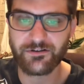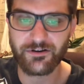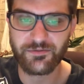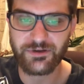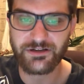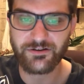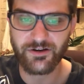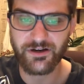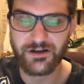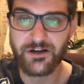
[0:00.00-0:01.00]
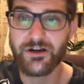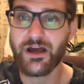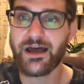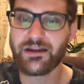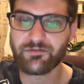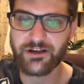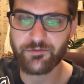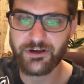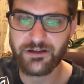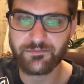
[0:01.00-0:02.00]
on the main card at
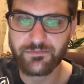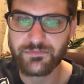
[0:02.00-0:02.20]
lightweight,